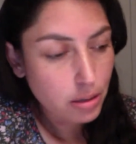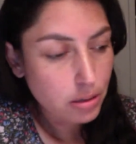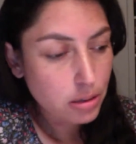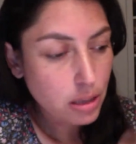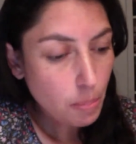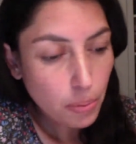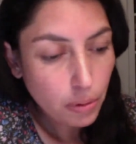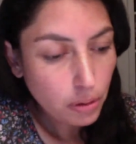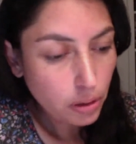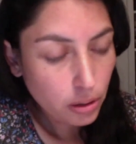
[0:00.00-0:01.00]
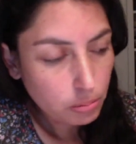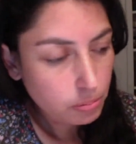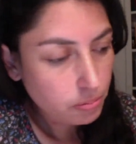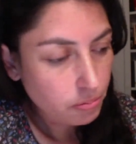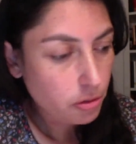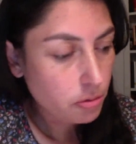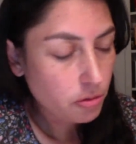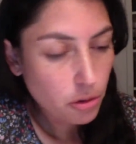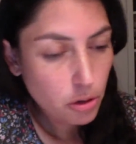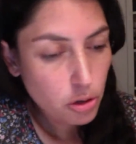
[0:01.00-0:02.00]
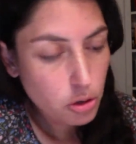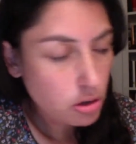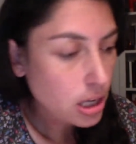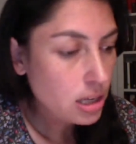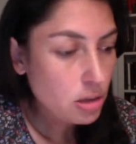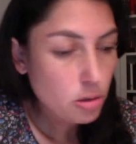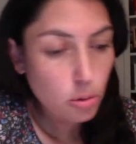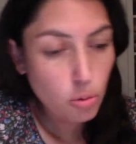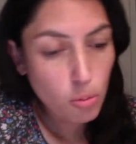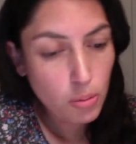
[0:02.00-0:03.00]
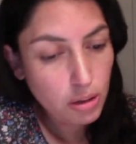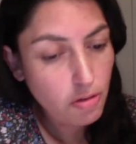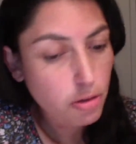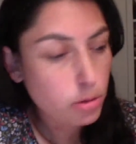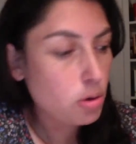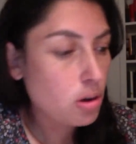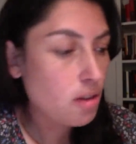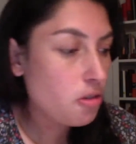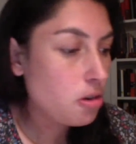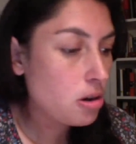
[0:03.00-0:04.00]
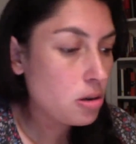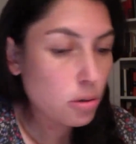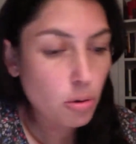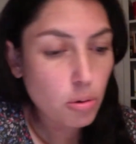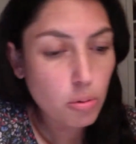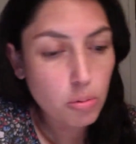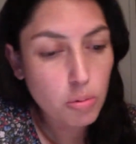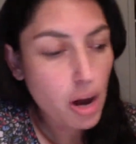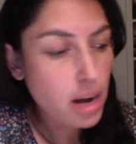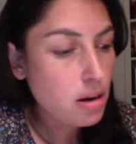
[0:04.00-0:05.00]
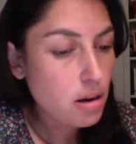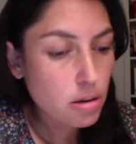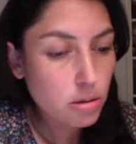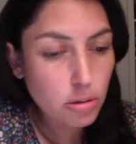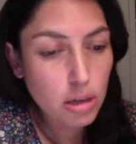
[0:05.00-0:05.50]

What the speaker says: simple photojournalists or documentary photographers or writers or